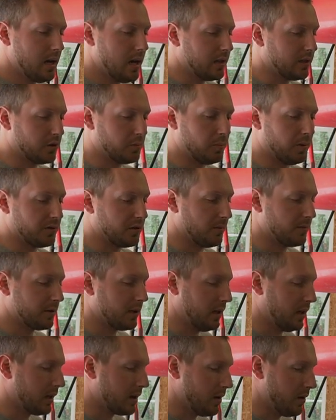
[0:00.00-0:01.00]
Just put some
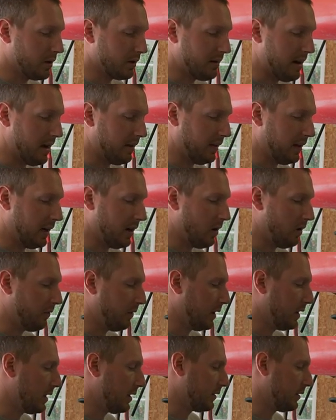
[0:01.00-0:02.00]
silicone around there.
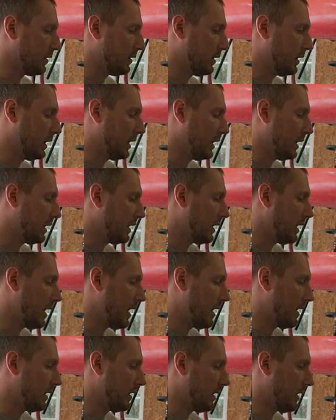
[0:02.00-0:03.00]
Hopefully it doesn't leak
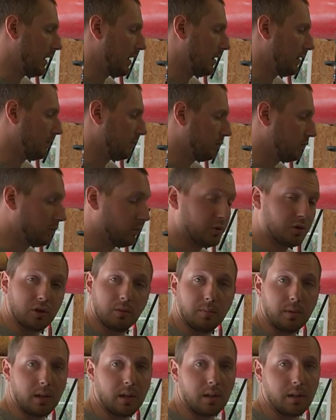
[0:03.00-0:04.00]
and uh, should
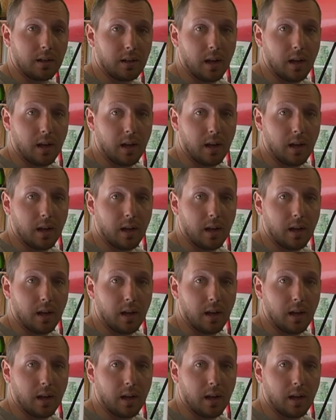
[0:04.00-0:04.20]
be good to